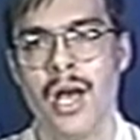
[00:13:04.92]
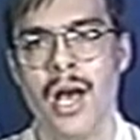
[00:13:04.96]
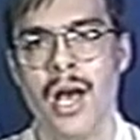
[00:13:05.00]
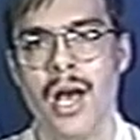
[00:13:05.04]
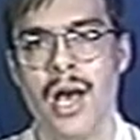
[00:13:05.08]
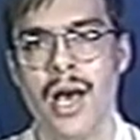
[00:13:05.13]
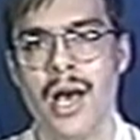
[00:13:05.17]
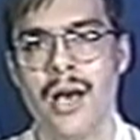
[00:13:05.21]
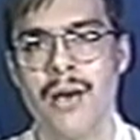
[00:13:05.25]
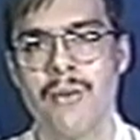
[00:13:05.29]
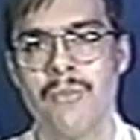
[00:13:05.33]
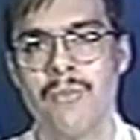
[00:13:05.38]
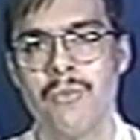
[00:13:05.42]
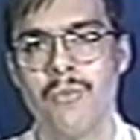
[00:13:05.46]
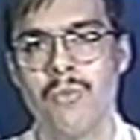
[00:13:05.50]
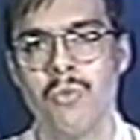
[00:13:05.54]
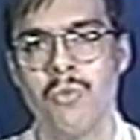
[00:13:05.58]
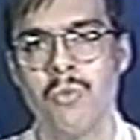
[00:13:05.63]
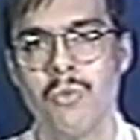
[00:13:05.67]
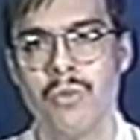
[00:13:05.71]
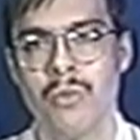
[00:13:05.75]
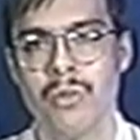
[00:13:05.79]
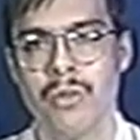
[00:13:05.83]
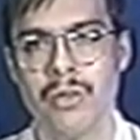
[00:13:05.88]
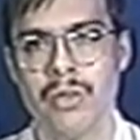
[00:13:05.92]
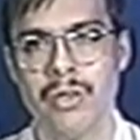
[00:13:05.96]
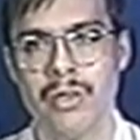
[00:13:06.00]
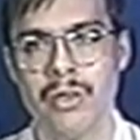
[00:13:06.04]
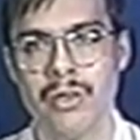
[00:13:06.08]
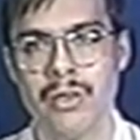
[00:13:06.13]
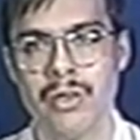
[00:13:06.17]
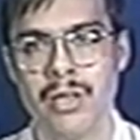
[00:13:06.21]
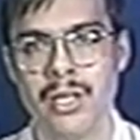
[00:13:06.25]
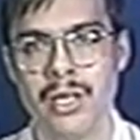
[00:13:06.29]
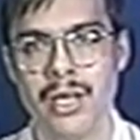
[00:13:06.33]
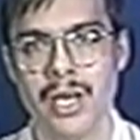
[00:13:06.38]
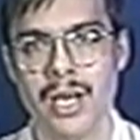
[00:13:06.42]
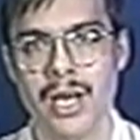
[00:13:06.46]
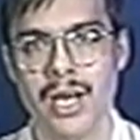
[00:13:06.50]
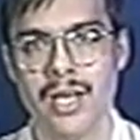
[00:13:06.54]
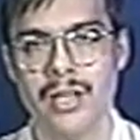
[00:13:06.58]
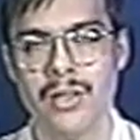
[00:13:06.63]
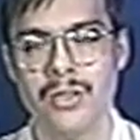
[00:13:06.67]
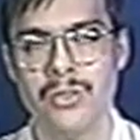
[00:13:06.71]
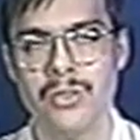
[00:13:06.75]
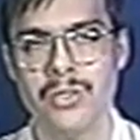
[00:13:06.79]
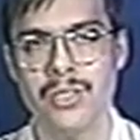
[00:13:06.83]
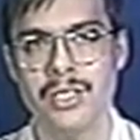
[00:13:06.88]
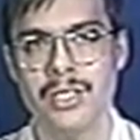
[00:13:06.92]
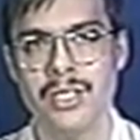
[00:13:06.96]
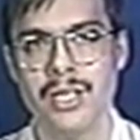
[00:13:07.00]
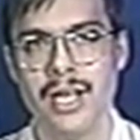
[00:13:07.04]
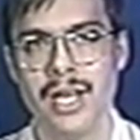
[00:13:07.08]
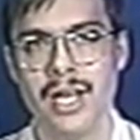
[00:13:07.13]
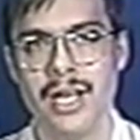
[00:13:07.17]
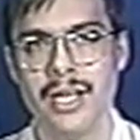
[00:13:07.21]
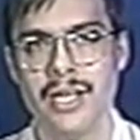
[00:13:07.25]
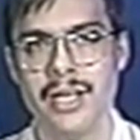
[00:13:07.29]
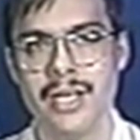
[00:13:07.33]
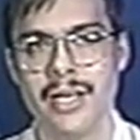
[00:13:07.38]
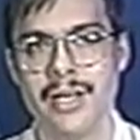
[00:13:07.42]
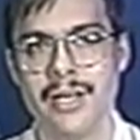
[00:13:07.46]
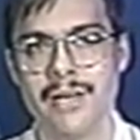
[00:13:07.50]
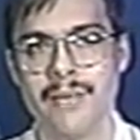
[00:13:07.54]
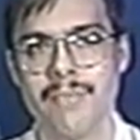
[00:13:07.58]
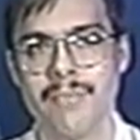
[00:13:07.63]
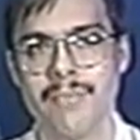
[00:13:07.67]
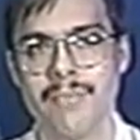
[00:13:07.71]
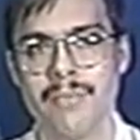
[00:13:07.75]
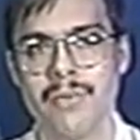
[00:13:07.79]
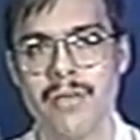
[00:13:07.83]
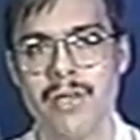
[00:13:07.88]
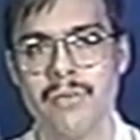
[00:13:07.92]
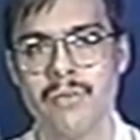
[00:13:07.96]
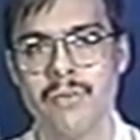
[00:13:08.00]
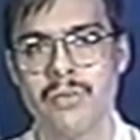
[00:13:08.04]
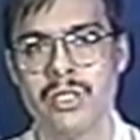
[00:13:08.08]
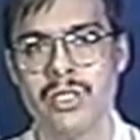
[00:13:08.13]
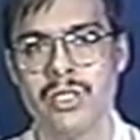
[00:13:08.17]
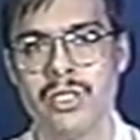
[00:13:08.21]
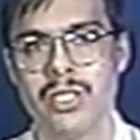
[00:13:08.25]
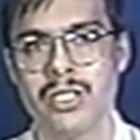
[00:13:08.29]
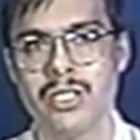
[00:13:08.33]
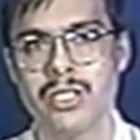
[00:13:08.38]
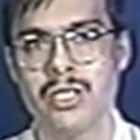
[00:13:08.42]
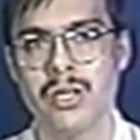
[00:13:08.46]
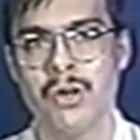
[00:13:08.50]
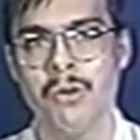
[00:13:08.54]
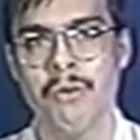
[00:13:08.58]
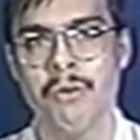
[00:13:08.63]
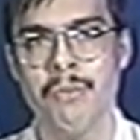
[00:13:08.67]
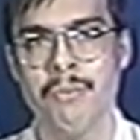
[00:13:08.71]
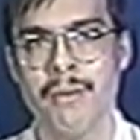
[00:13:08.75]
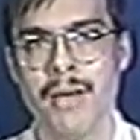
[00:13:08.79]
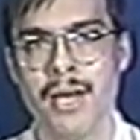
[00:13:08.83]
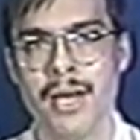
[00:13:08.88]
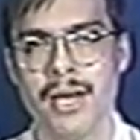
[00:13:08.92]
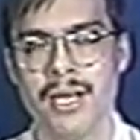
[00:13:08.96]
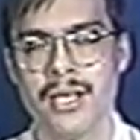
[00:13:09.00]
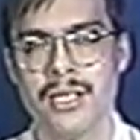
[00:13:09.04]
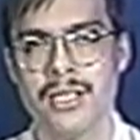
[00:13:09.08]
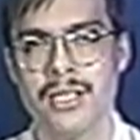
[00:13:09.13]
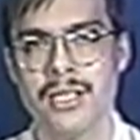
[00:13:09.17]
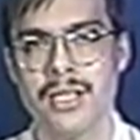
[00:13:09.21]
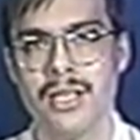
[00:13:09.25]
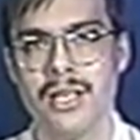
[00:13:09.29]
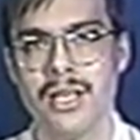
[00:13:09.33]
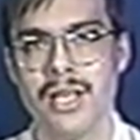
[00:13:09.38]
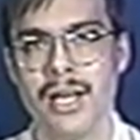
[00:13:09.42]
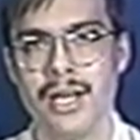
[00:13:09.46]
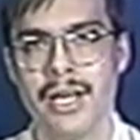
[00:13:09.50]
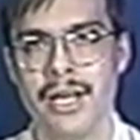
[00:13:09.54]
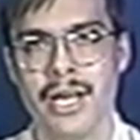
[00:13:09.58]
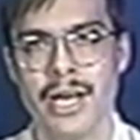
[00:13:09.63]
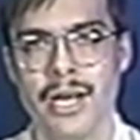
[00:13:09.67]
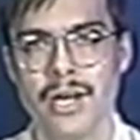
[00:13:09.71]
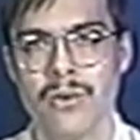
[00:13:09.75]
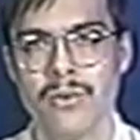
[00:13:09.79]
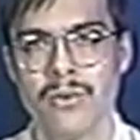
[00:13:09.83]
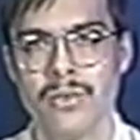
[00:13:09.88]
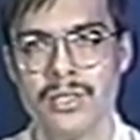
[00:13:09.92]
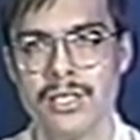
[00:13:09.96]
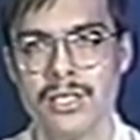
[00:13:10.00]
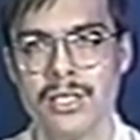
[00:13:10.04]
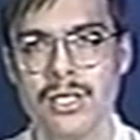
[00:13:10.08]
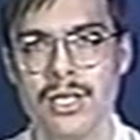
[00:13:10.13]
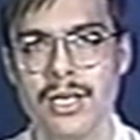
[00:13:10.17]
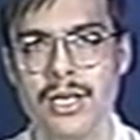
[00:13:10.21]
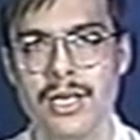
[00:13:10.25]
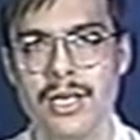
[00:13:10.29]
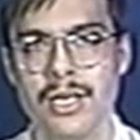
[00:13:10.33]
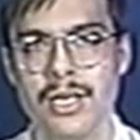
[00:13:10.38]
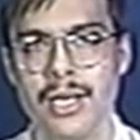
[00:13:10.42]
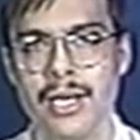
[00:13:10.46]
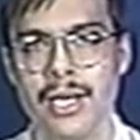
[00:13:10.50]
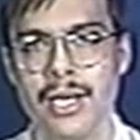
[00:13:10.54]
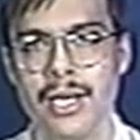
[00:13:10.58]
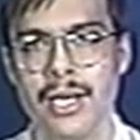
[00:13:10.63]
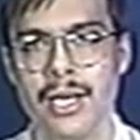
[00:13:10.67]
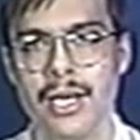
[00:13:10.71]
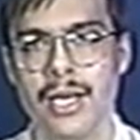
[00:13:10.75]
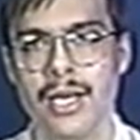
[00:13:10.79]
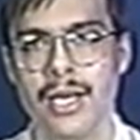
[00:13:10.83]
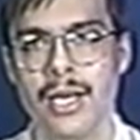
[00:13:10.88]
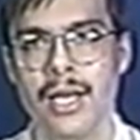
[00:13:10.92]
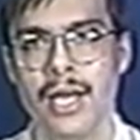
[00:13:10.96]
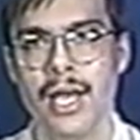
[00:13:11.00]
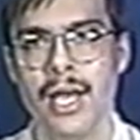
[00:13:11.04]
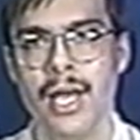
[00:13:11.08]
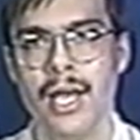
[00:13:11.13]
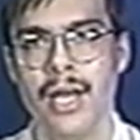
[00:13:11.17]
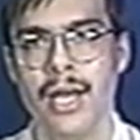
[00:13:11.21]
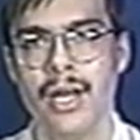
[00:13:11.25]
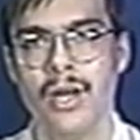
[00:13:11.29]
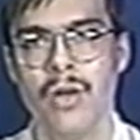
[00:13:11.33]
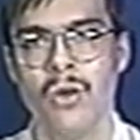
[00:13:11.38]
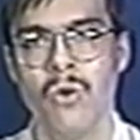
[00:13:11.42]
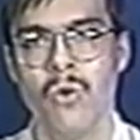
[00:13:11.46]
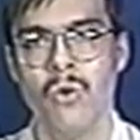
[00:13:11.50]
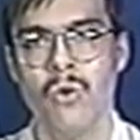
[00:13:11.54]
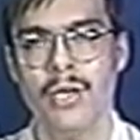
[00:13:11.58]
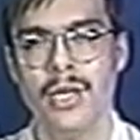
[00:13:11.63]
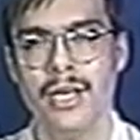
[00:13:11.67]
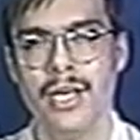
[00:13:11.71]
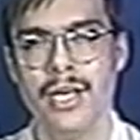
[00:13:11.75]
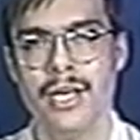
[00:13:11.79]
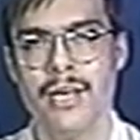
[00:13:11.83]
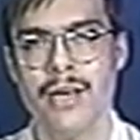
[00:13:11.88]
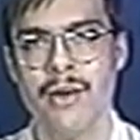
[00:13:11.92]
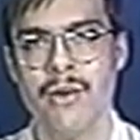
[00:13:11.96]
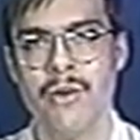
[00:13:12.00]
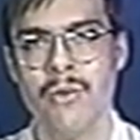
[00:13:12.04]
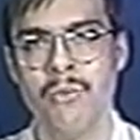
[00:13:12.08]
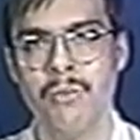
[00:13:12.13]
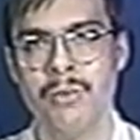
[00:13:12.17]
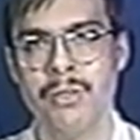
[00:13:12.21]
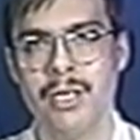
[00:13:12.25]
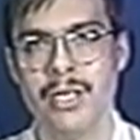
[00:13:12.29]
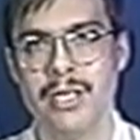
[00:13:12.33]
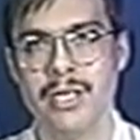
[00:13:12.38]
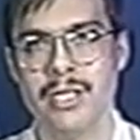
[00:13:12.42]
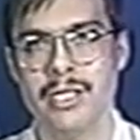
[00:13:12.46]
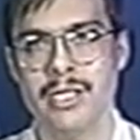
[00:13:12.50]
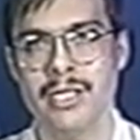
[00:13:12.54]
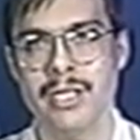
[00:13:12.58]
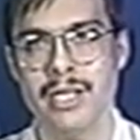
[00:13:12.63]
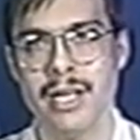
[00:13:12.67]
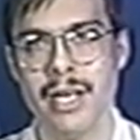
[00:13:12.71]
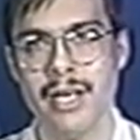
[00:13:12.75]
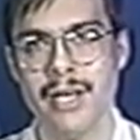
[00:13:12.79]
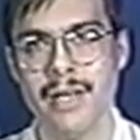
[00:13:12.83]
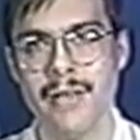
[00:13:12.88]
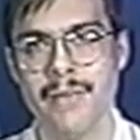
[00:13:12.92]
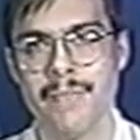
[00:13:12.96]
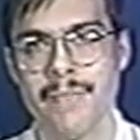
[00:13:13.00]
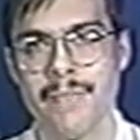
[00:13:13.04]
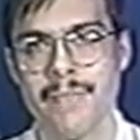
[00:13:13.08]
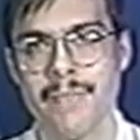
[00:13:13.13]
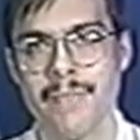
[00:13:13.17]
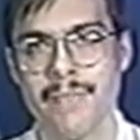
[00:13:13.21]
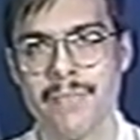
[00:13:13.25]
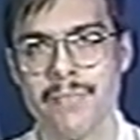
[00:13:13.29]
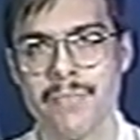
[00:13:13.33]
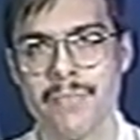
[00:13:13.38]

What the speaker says: the Lusitania was just going past the lighthouse at Old Kinsale,